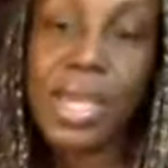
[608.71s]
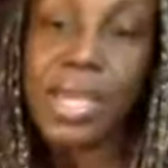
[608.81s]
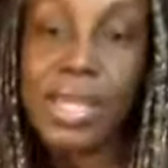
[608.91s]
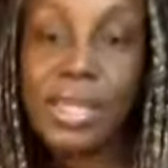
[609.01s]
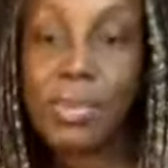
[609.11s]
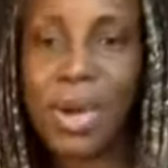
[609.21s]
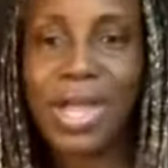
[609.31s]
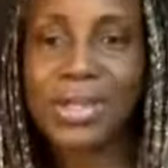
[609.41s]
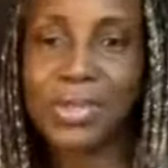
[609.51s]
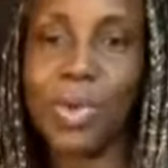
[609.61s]
and get the
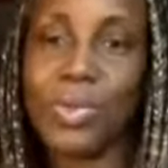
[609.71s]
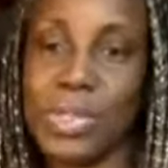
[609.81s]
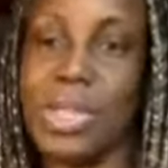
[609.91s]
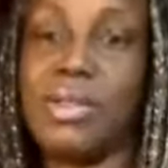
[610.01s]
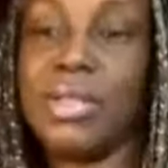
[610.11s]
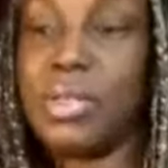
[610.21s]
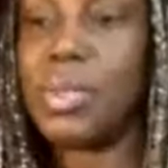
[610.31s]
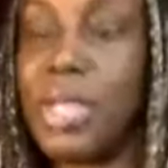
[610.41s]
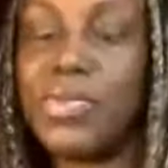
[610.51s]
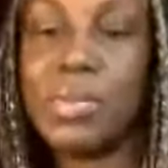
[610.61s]
products wholesale because
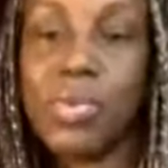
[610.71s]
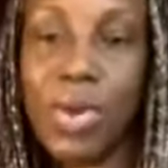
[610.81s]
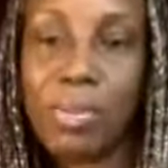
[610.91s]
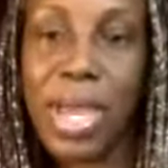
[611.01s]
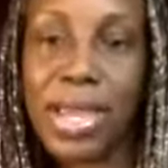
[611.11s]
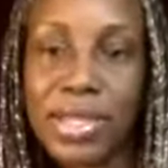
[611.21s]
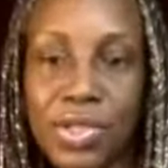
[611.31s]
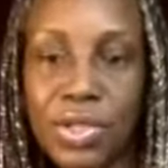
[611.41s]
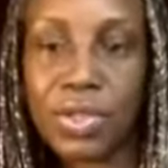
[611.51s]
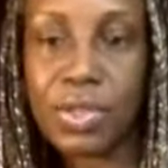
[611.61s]
we have some great
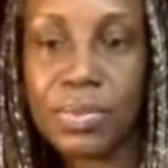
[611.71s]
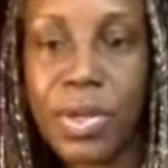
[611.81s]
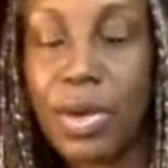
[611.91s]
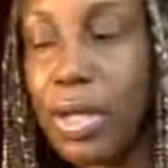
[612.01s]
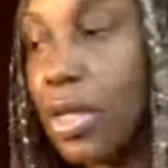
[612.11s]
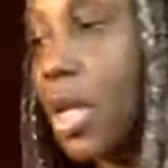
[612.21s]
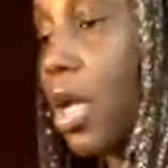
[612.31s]
packages. All right.